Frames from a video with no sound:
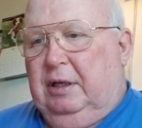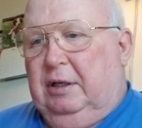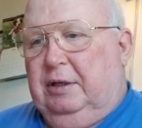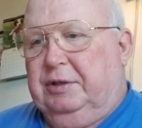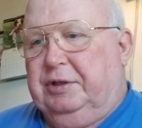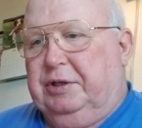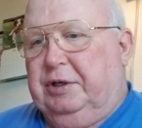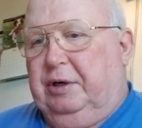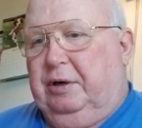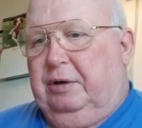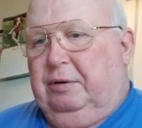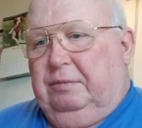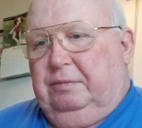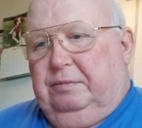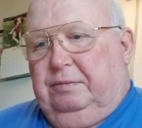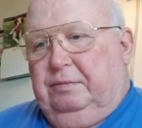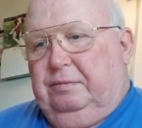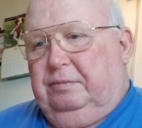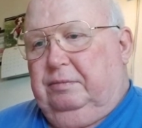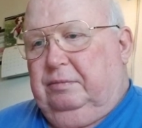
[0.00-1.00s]
So,
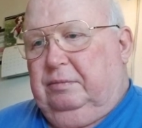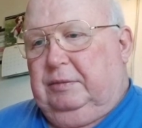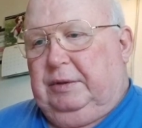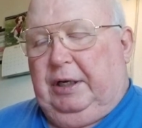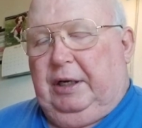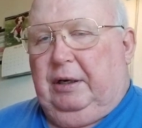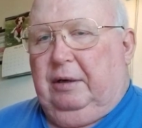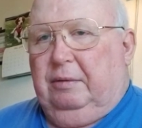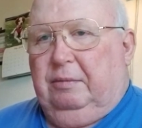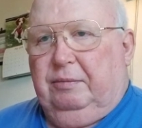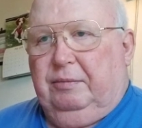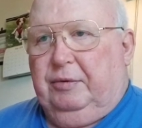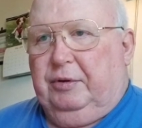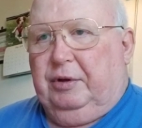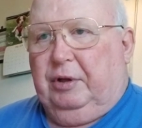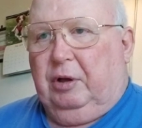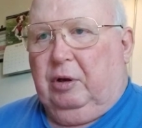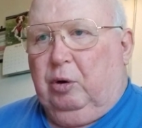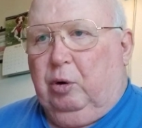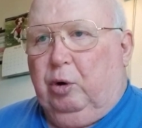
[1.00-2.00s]
the
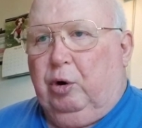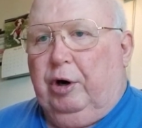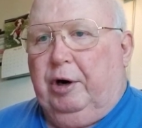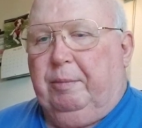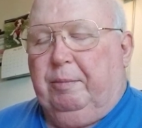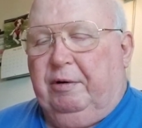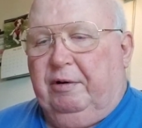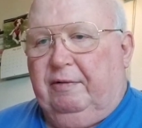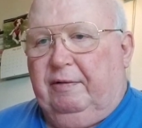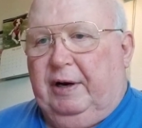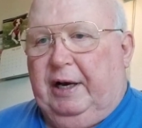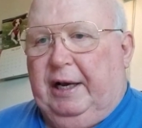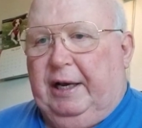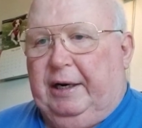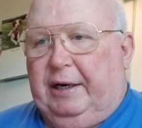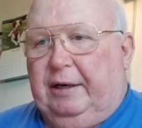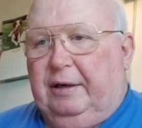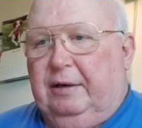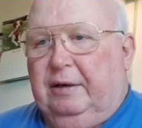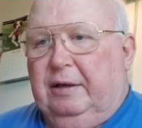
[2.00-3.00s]
Lord
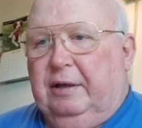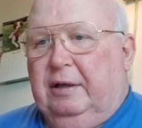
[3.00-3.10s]
provided.